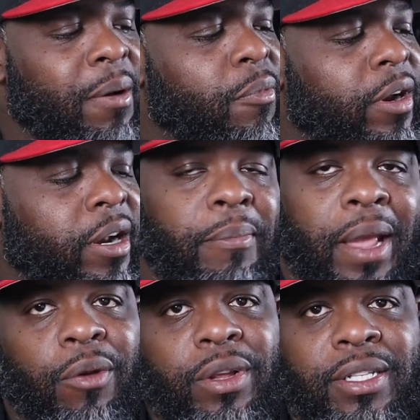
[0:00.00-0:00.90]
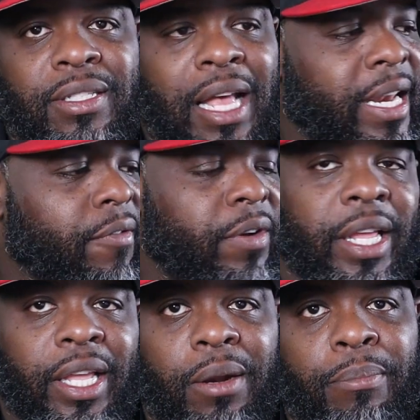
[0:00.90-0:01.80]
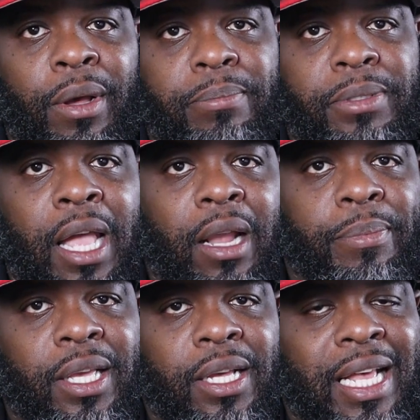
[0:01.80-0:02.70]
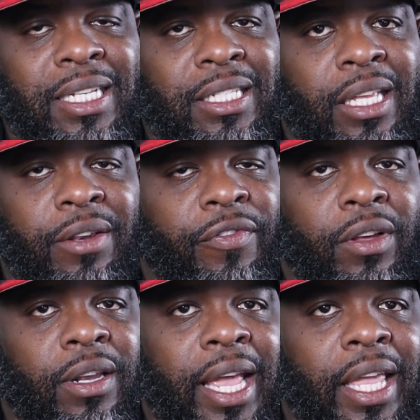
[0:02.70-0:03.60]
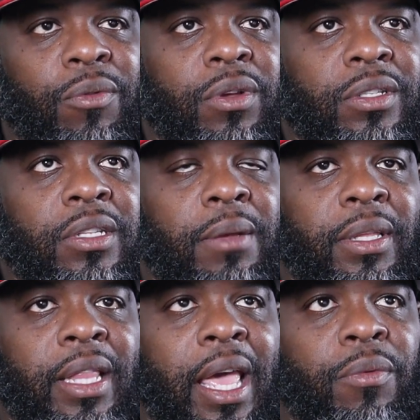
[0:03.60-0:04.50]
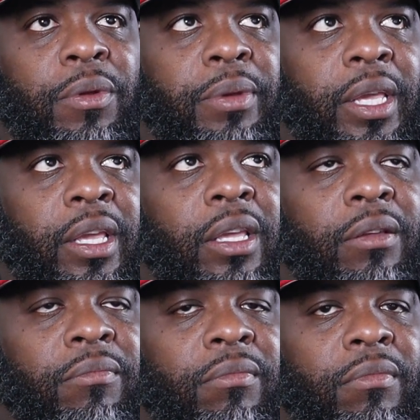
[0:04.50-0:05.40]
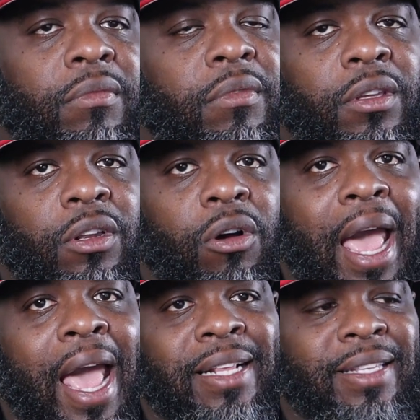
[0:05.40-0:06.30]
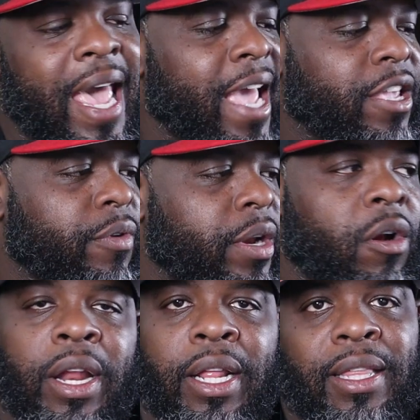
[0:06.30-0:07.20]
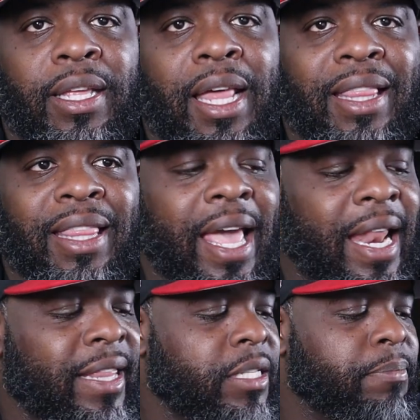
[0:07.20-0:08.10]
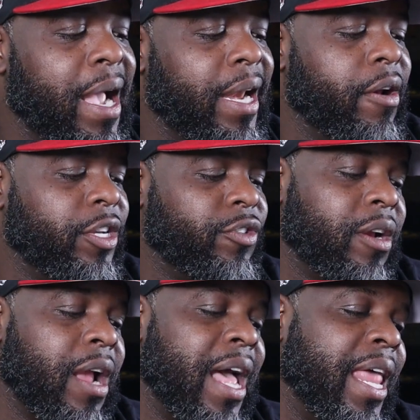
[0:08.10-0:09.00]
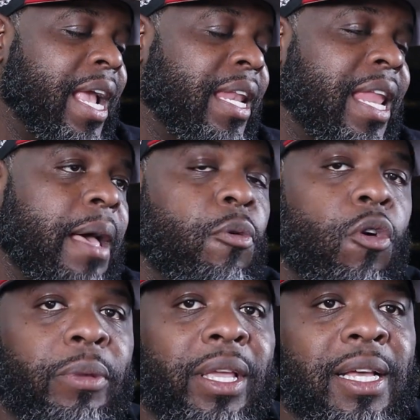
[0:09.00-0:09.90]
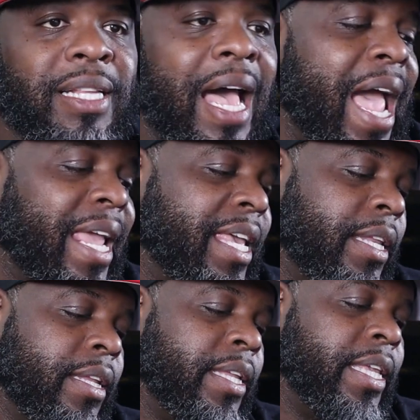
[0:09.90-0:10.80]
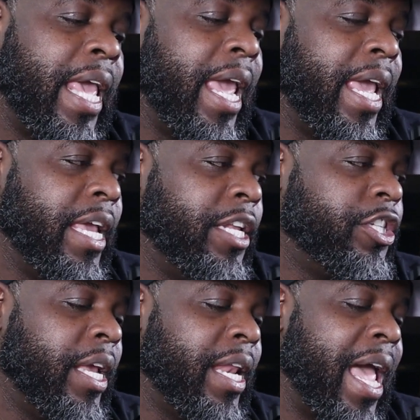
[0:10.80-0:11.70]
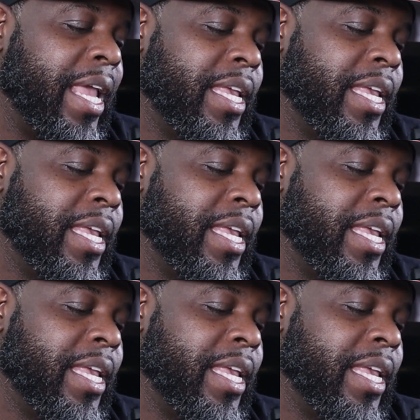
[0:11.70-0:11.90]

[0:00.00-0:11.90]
One of the main reasons I never did get a bump stock, because I just didn't feel like it was something that would be, you know, as accurate or anything like that. This binary trigger I like a lot more, because I can gauge and I